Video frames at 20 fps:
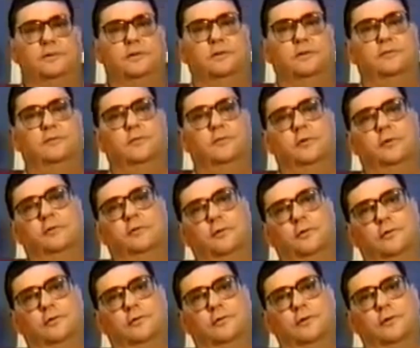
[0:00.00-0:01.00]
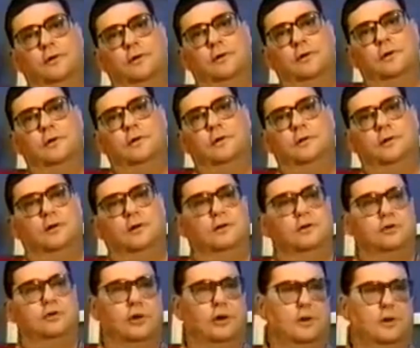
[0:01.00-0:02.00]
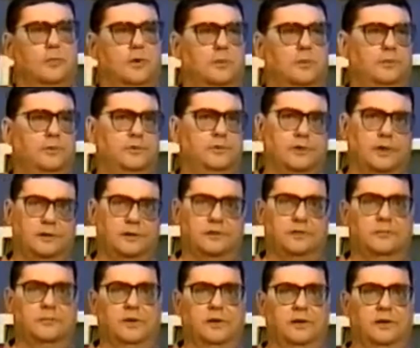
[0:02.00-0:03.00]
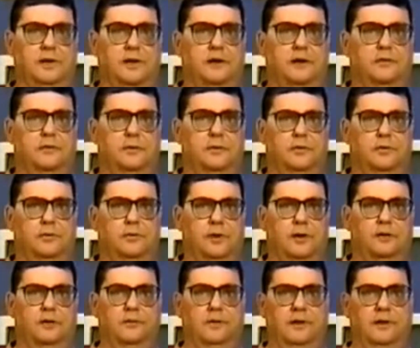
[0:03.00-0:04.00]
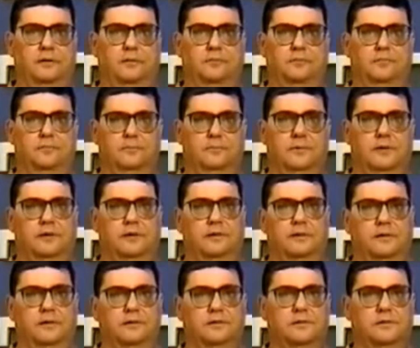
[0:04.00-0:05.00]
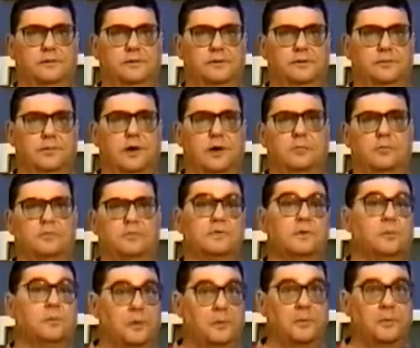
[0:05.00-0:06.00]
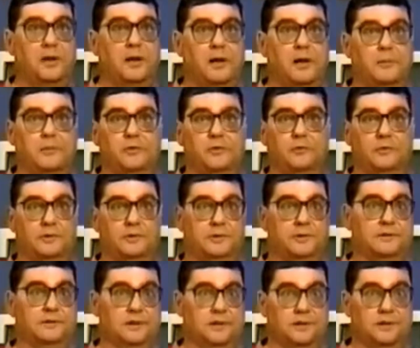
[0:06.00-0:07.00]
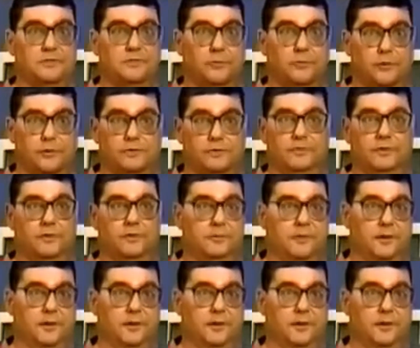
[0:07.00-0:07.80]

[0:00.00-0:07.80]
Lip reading: Therefore, if you need to shut them up or shut somebody down, you don't have that serious problem with somebody being able to resist, at least forcefully,